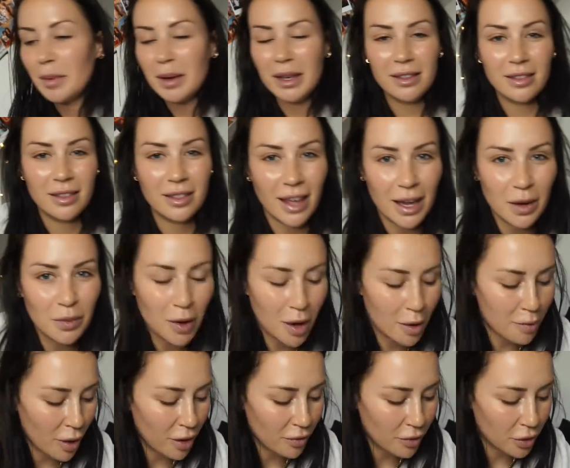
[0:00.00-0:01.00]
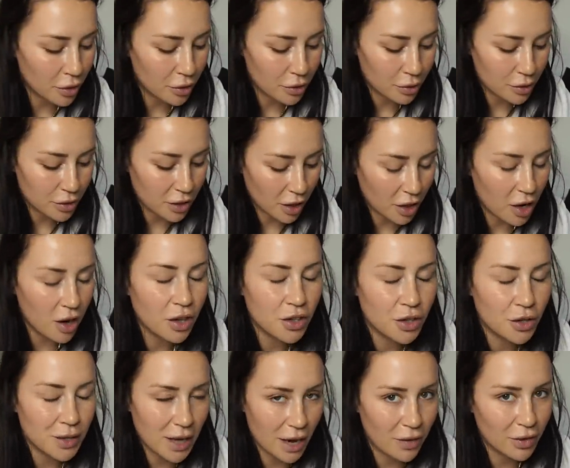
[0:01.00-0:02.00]
I mean, they were my rules. I
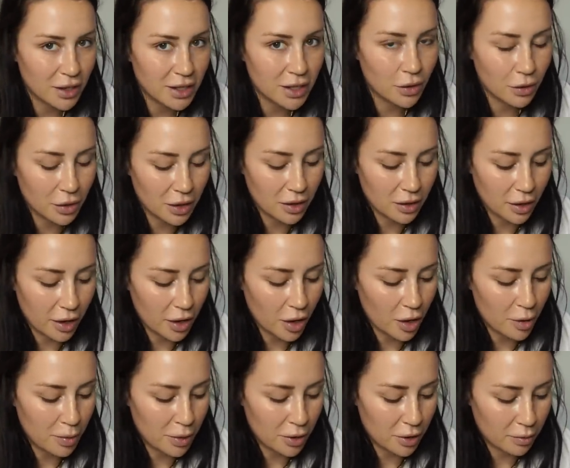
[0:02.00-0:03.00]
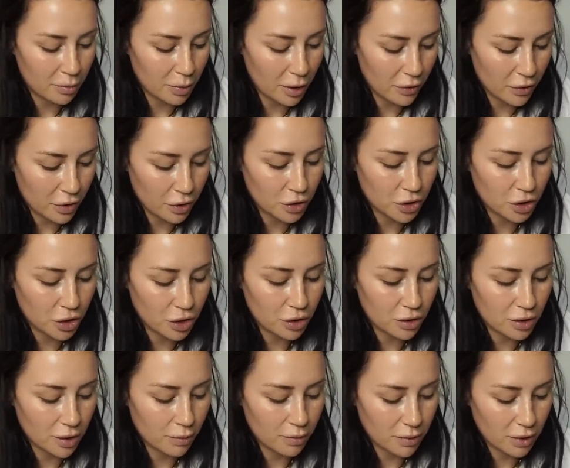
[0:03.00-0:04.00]
can't use every single thing that I open, but I've got to
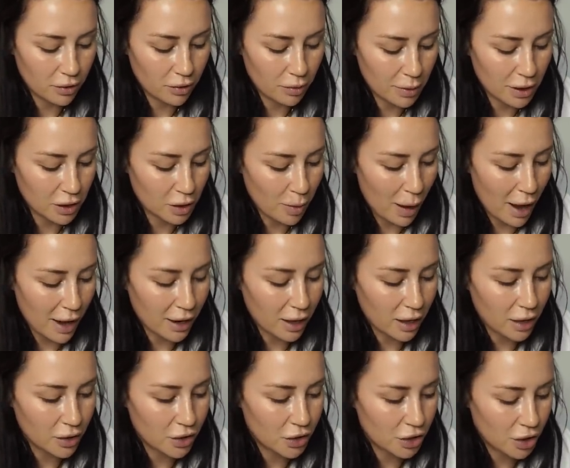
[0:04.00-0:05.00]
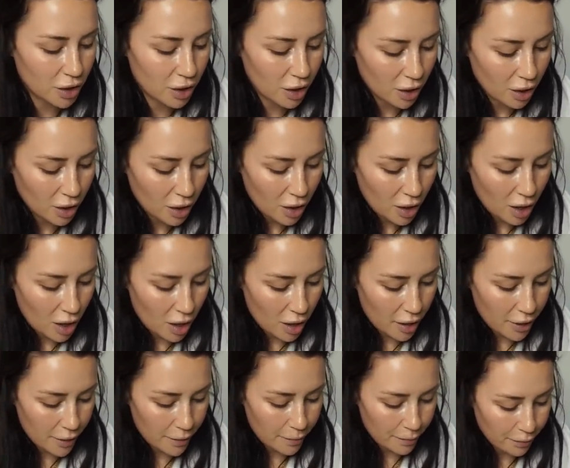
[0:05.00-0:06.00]
choose something from each package.
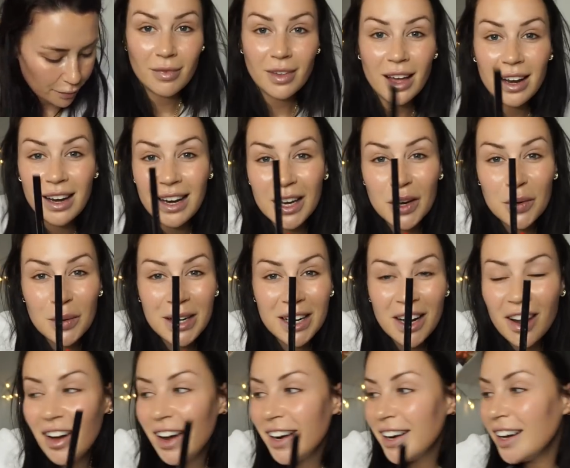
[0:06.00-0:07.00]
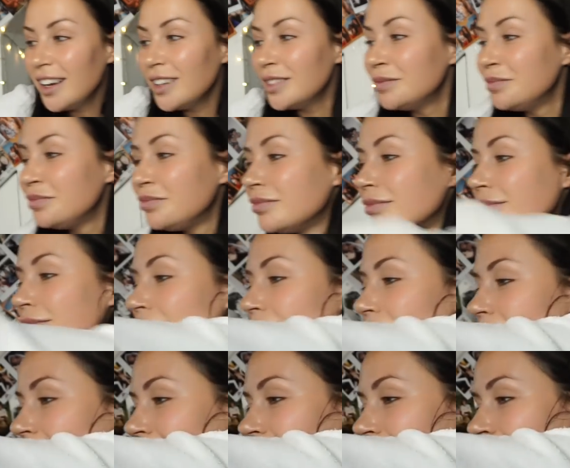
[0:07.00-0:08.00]
Um, liquid liner,
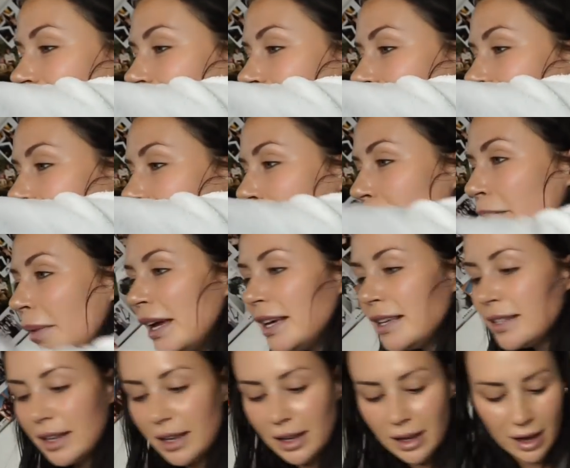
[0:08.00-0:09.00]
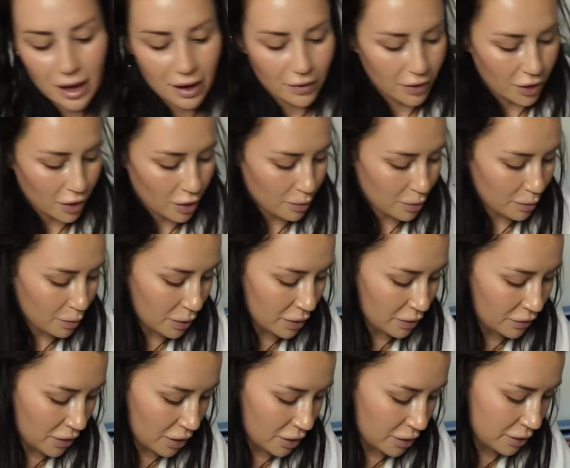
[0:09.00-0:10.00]
amazing. Haven't opened
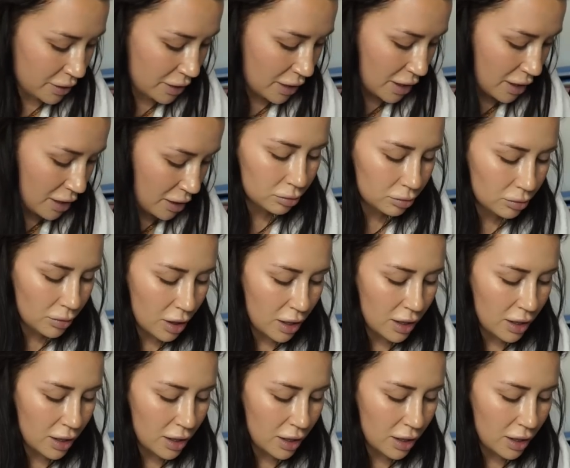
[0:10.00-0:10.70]
one of those yet.